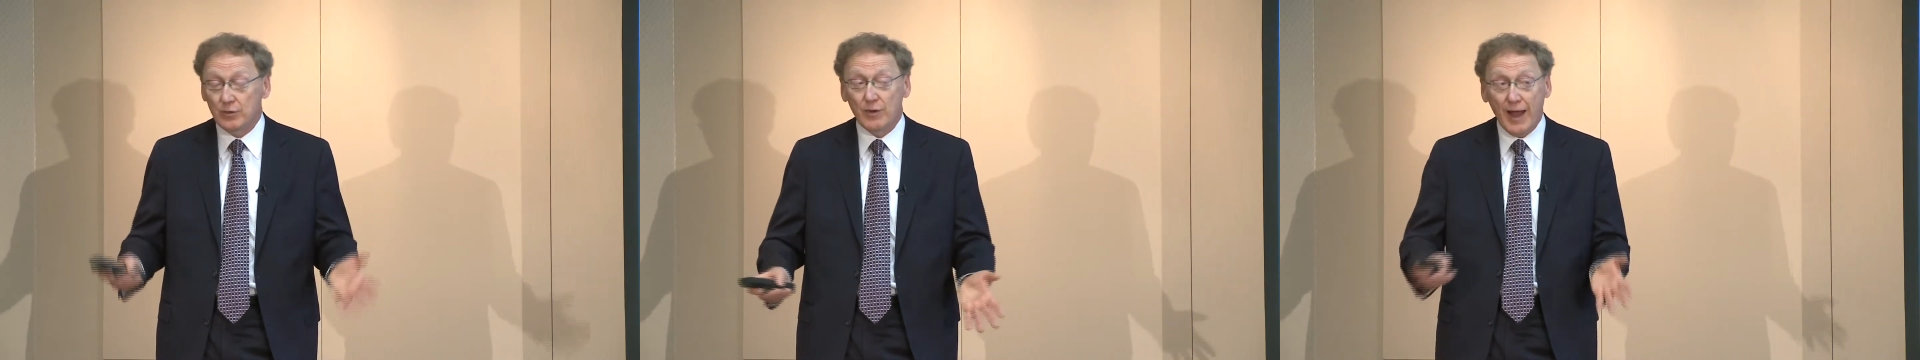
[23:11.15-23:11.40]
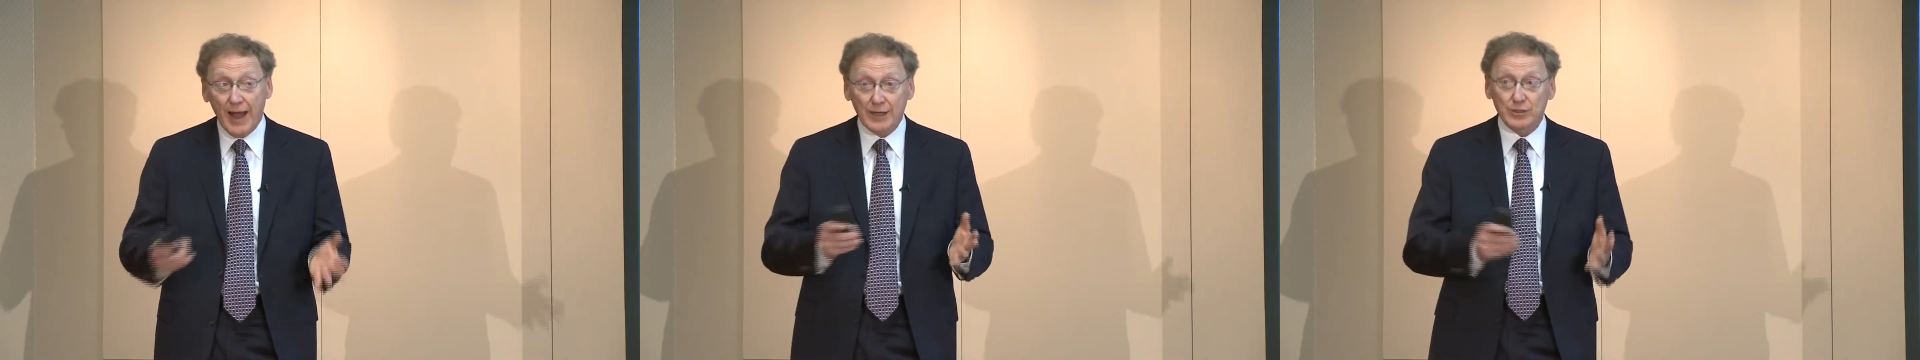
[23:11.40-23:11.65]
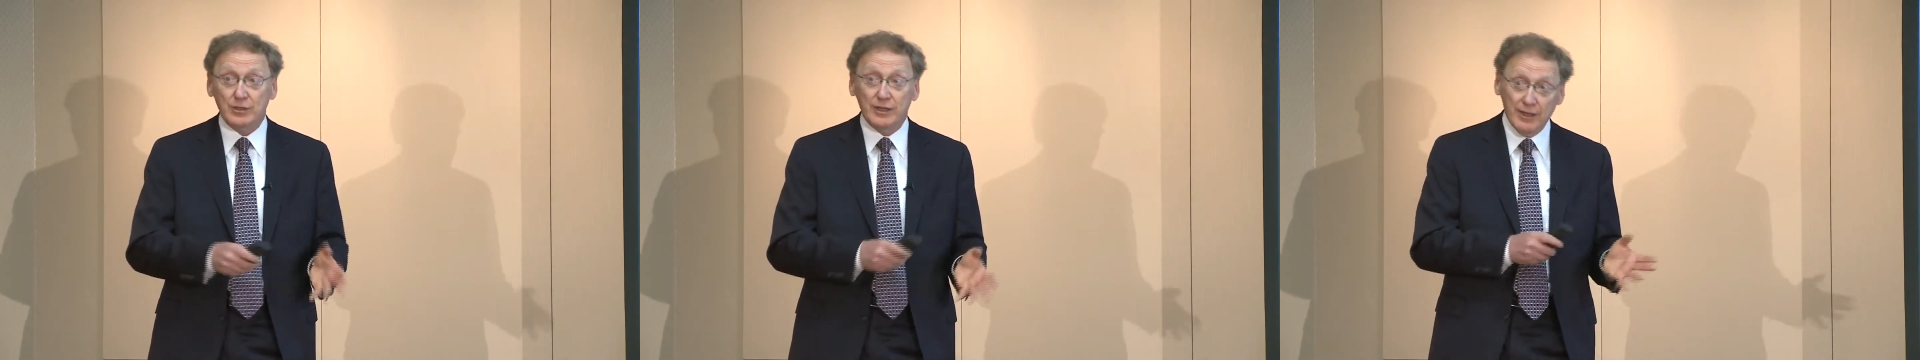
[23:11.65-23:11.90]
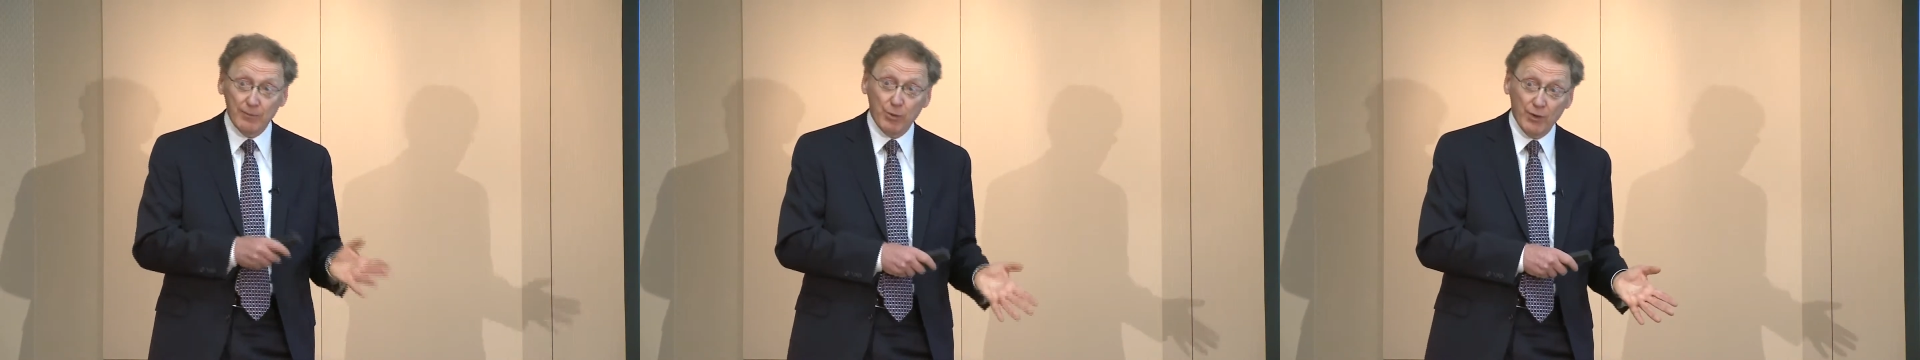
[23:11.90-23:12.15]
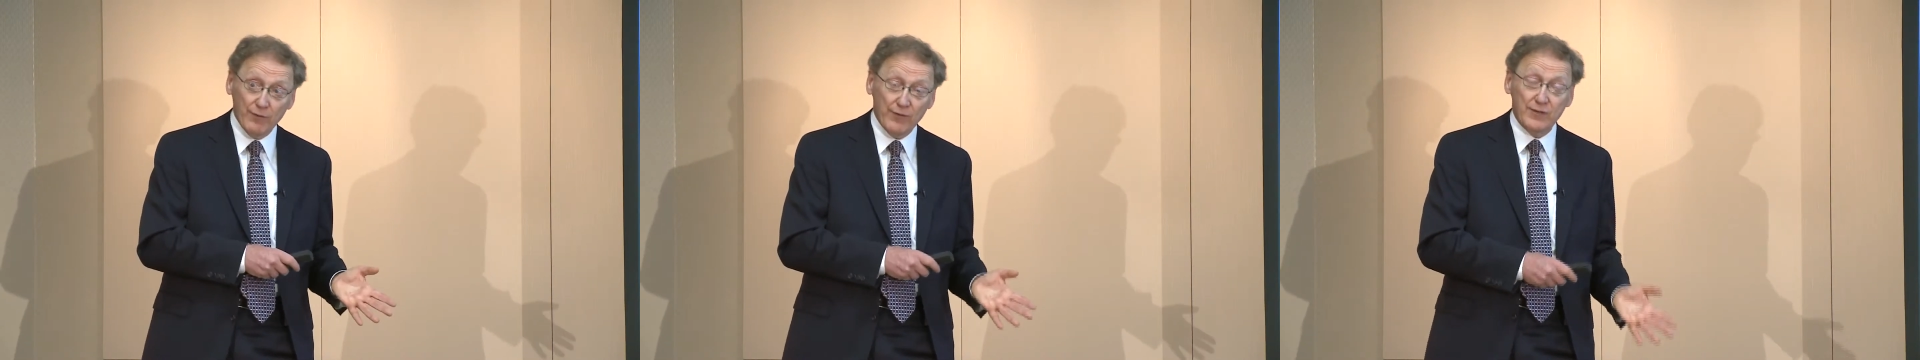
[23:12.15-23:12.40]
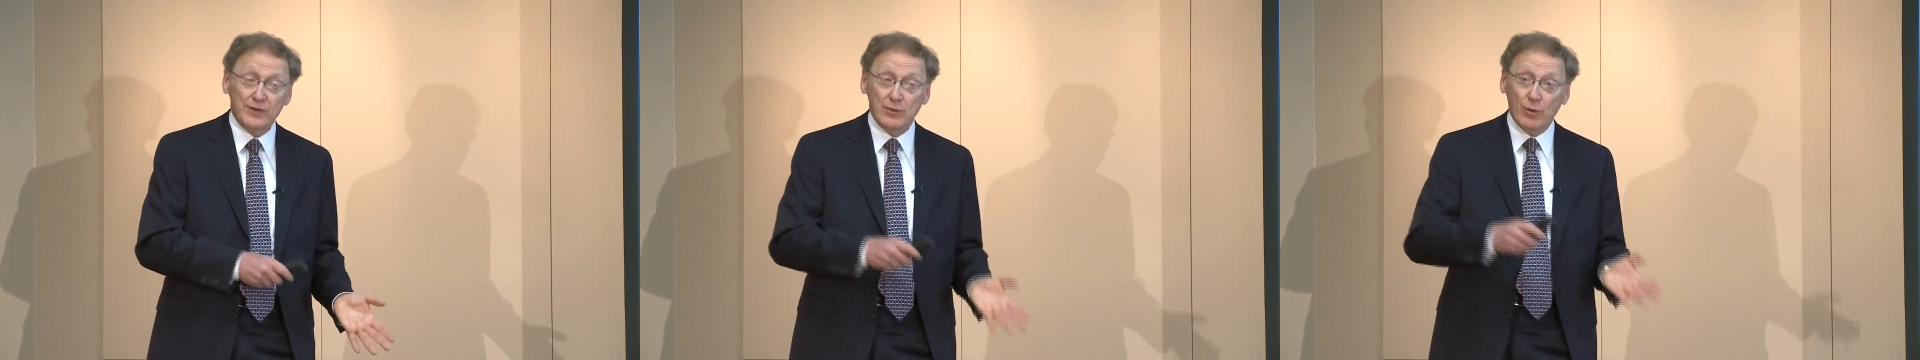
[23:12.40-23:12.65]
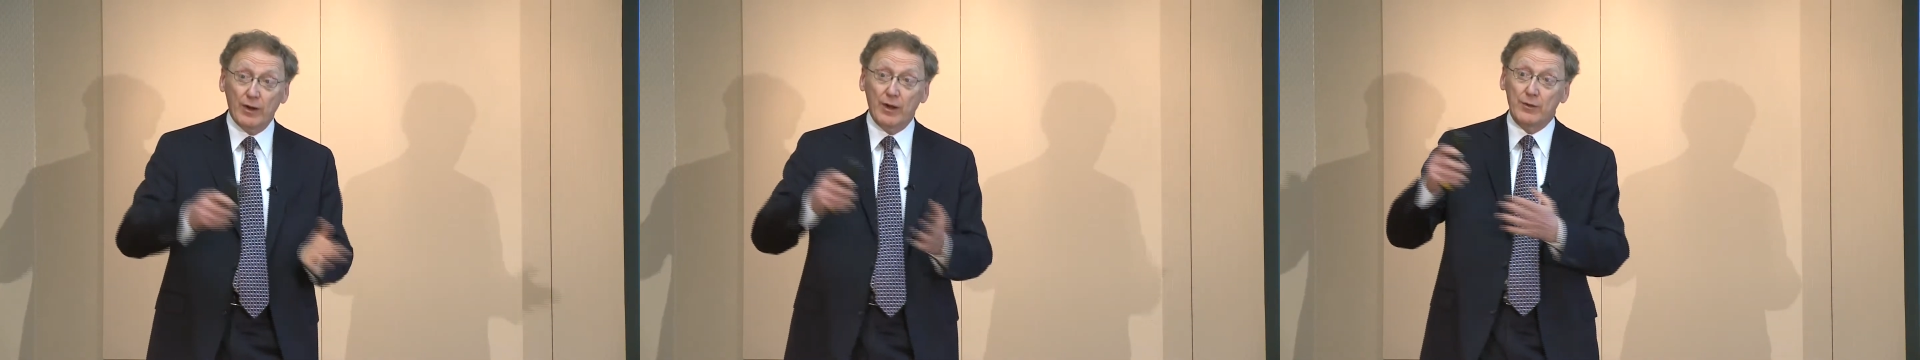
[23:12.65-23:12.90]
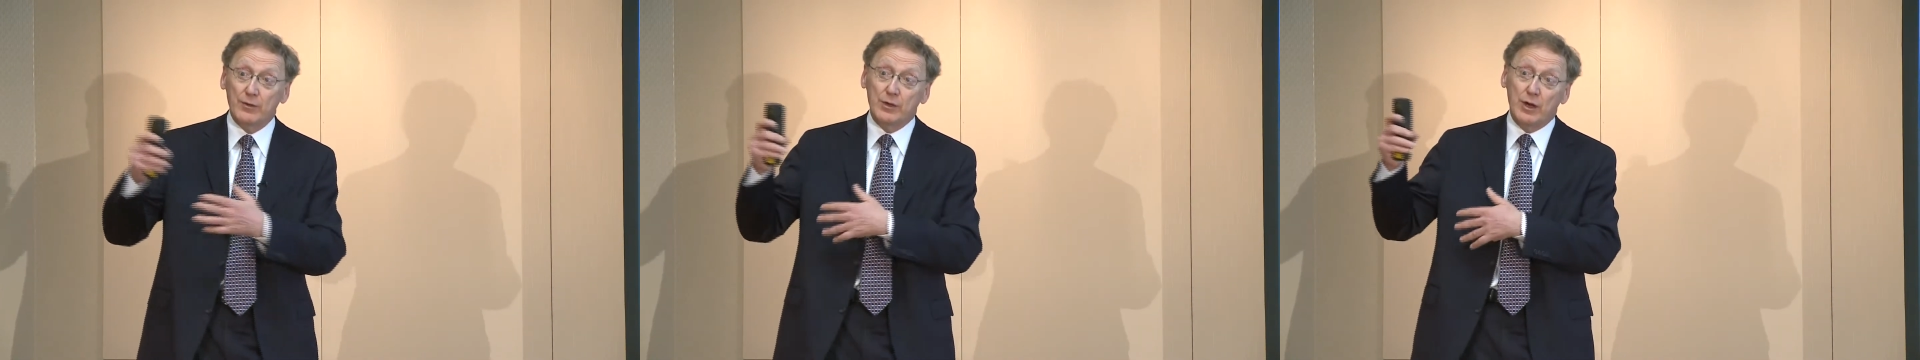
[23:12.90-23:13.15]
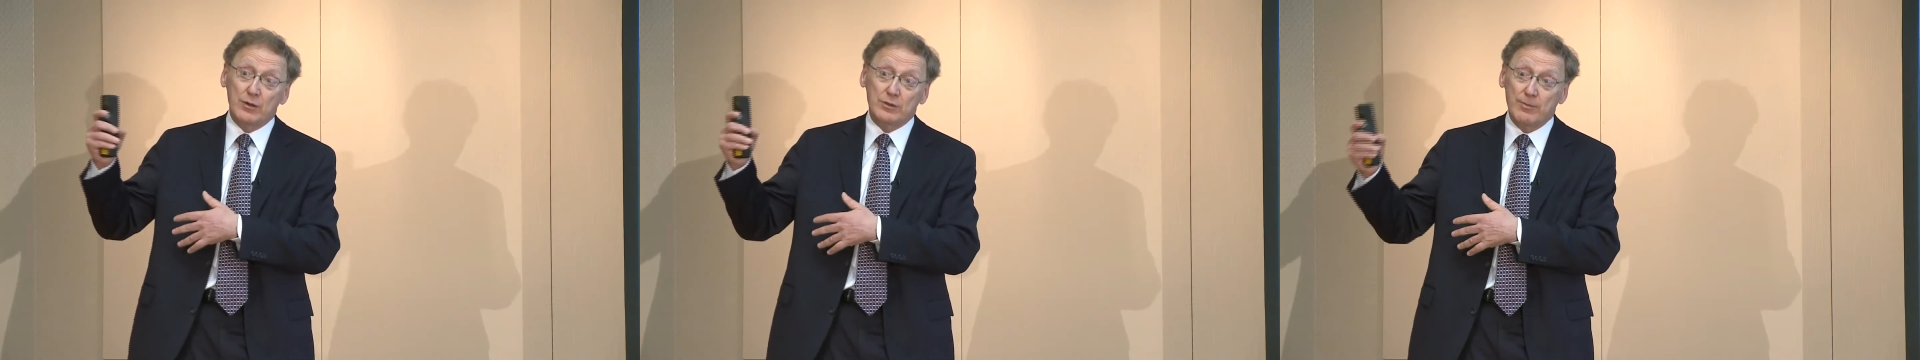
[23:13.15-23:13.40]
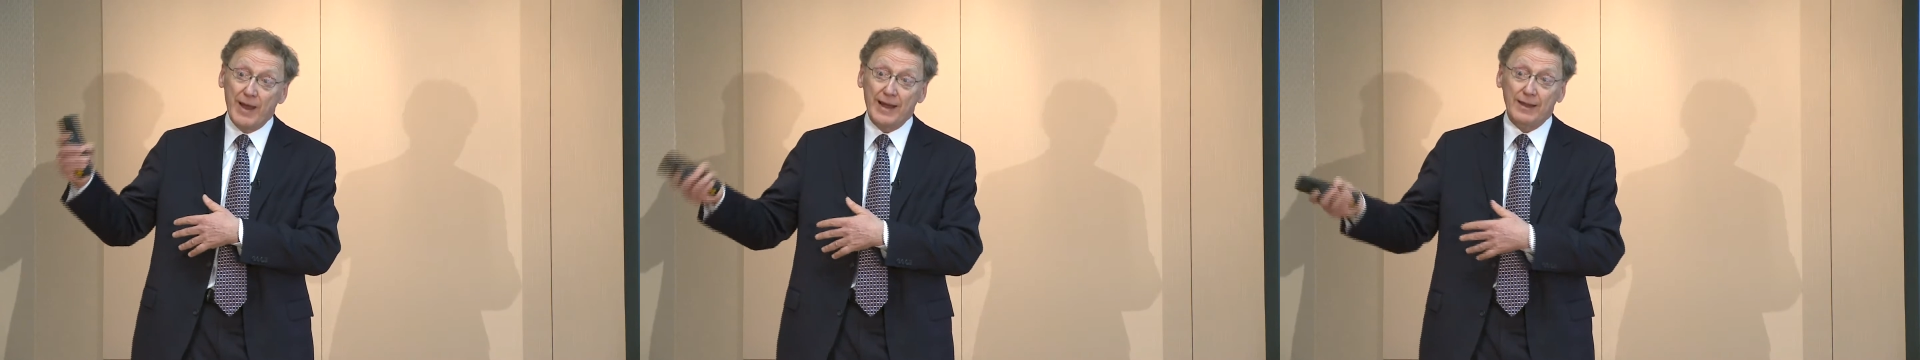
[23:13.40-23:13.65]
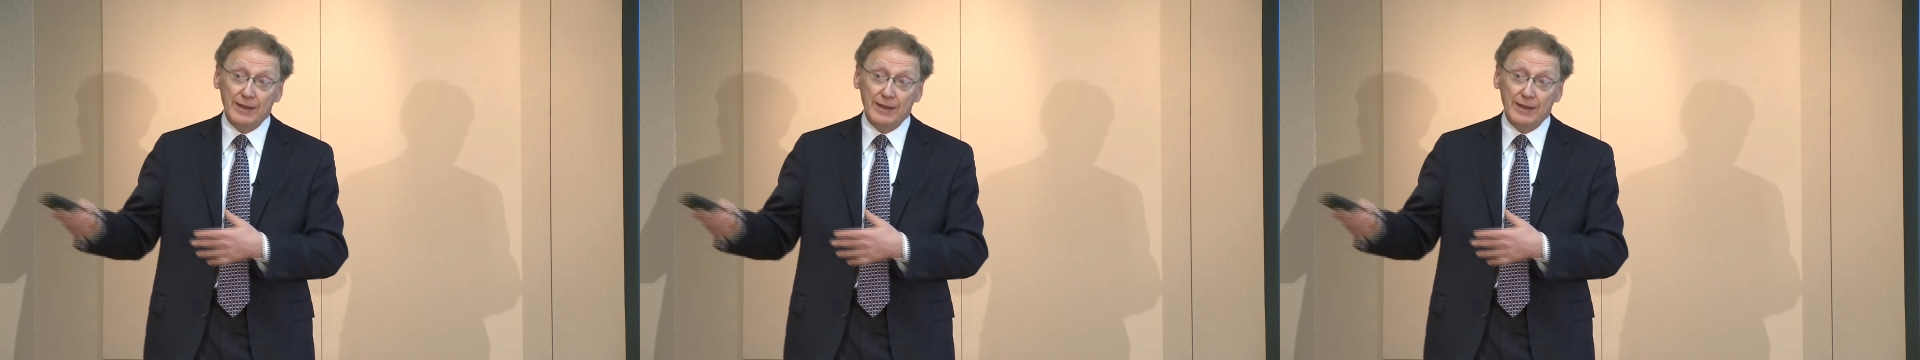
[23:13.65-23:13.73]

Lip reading: You actually can put $5,100 back